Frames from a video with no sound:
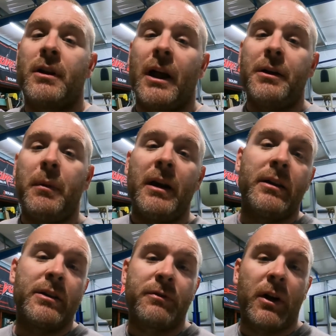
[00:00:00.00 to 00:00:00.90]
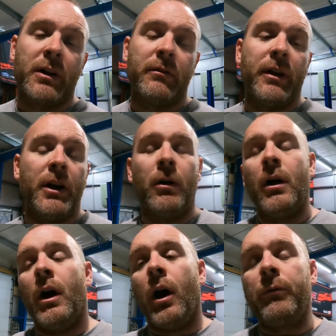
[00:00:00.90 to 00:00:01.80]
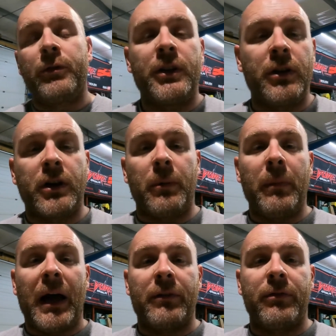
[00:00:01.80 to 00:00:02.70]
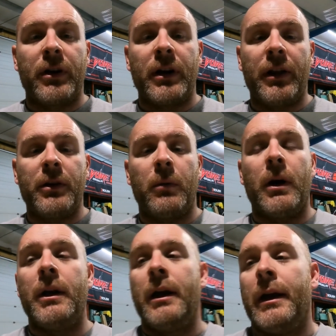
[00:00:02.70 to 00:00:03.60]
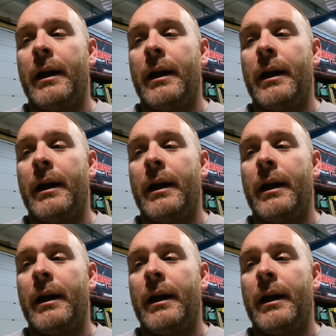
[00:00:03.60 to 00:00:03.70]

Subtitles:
glad you made it this far in the video. Hopefully you'll come back for another one,